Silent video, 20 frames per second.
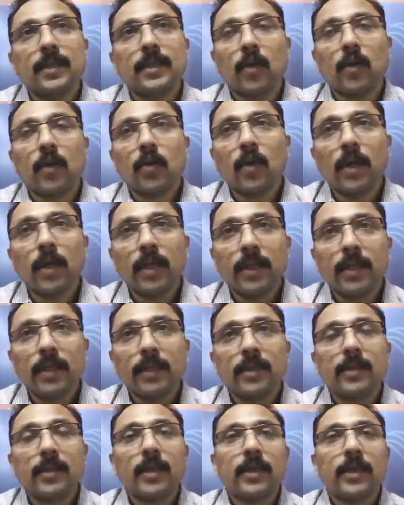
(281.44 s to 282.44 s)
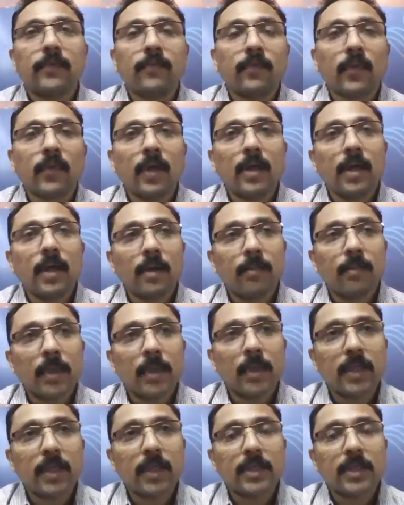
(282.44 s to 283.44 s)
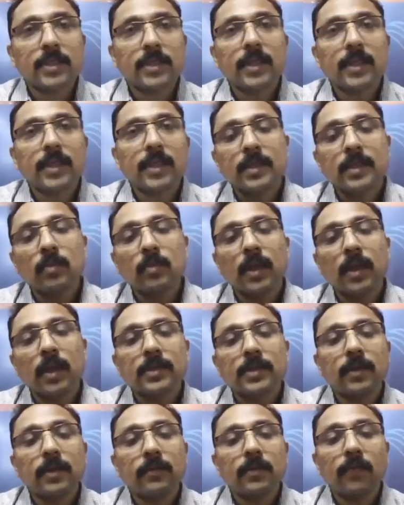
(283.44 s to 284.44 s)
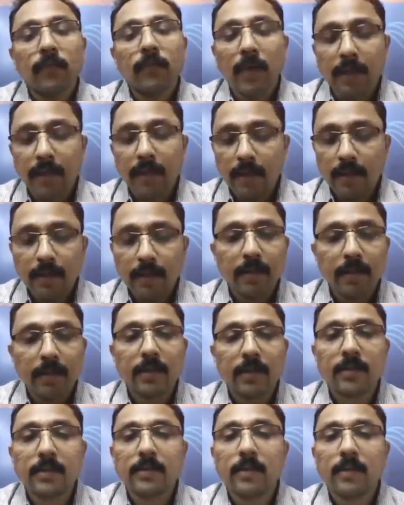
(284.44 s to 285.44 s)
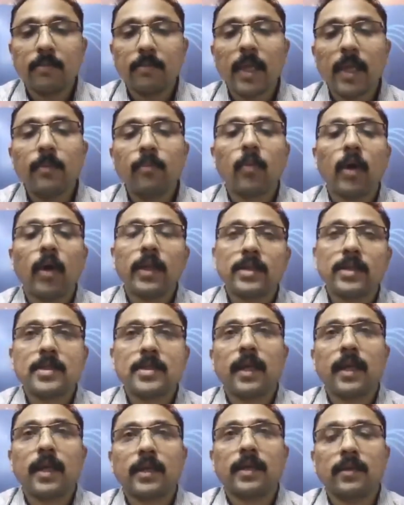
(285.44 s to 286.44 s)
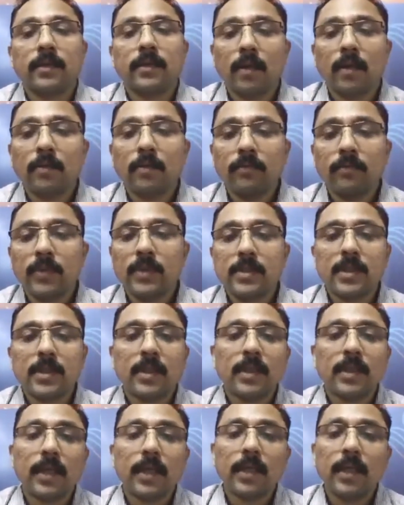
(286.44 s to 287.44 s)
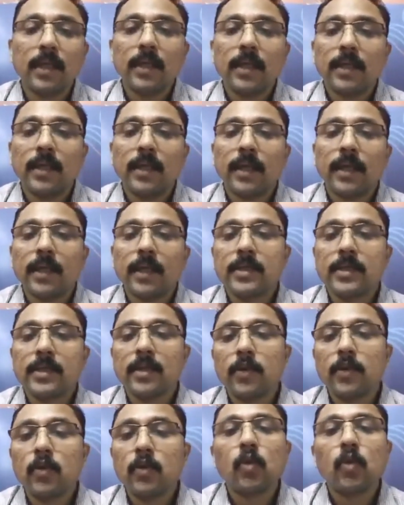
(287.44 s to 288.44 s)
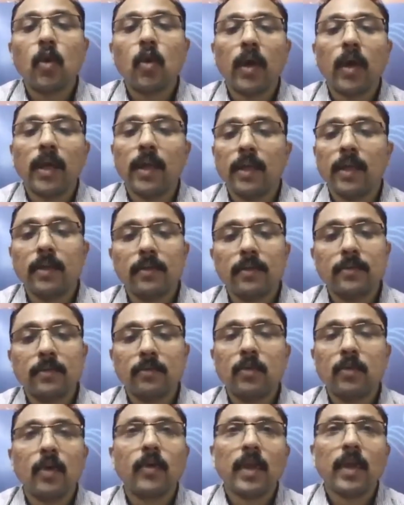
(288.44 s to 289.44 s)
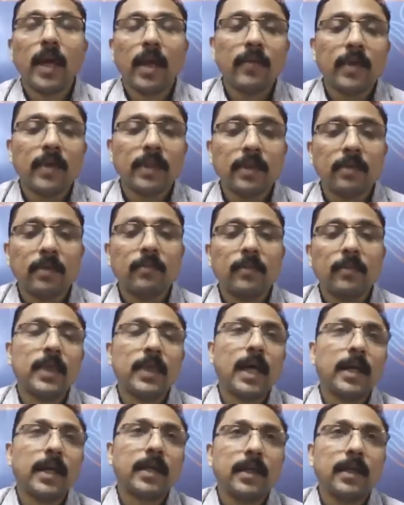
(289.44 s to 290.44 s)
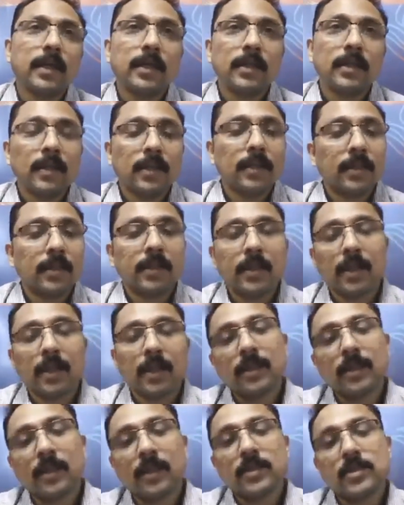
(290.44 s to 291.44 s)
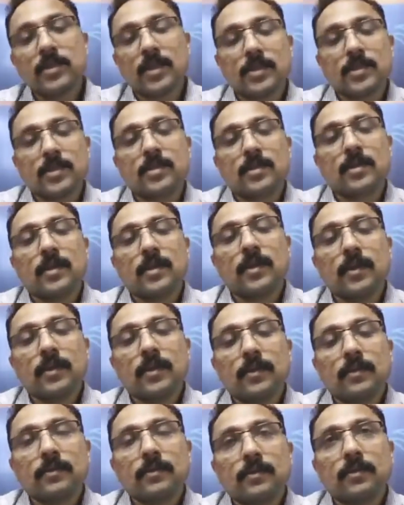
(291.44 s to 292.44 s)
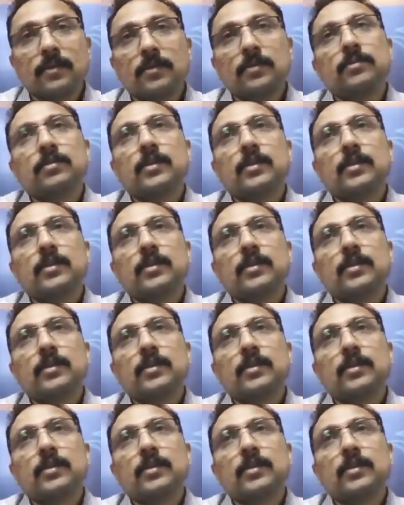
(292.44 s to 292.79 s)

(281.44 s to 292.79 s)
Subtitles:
not only the infra application, as well as the final, the main point is data. Now we say that data is the new oil. Whoever having the data, they are the richest. So